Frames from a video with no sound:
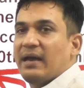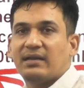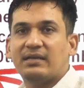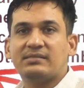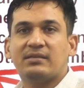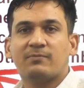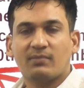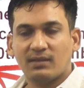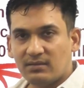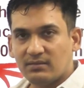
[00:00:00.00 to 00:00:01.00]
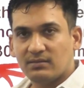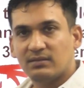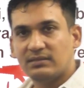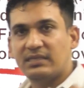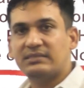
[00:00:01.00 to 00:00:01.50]
Paris,
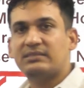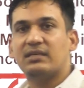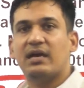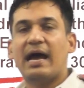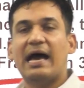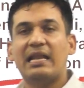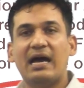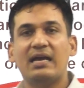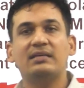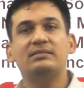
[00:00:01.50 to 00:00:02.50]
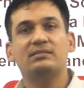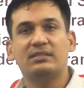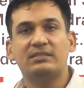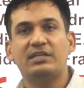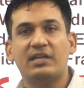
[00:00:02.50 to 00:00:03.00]
this alliance,
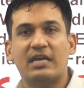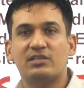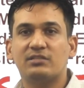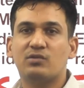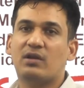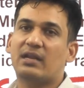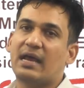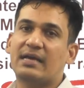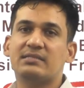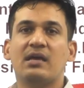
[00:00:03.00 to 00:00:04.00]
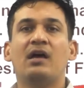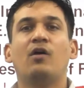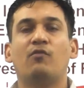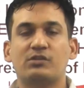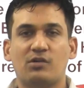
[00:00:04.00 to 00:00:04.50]
this International Solar Alliance,
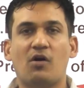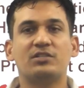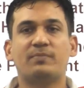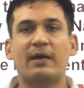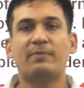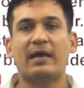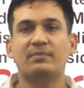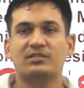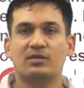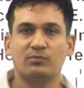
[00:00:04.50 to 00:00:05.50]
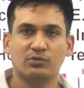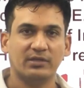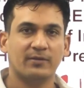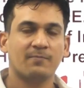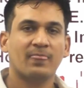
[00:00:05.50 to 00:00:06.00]
was launched by Prime Minister Modi.